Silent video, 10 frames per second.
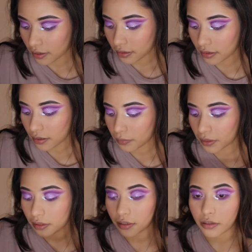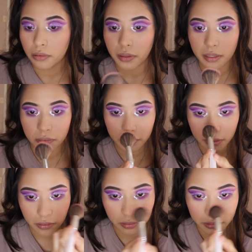Then I'm gonna go in
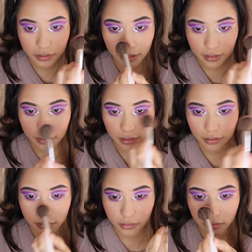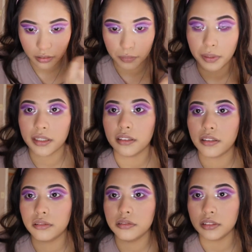with Coastline a little on my
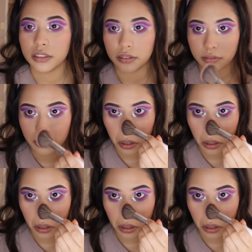nose